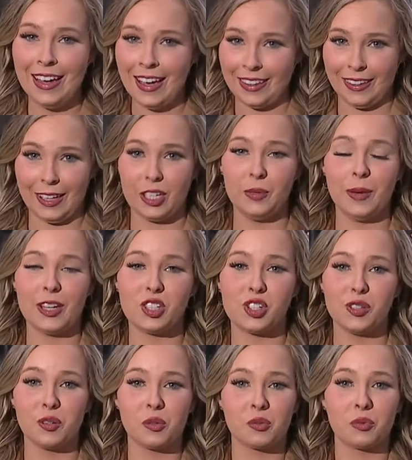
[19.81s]
And like you
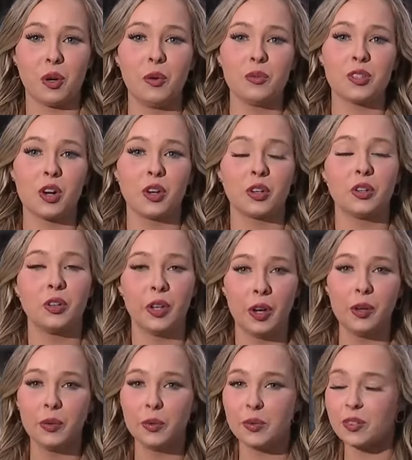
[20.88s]
mentioned, those roads are
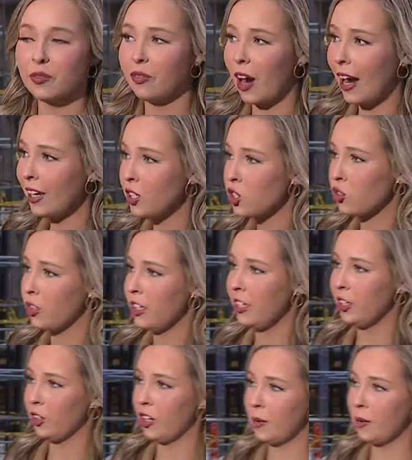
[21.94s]
closed. Vine Street here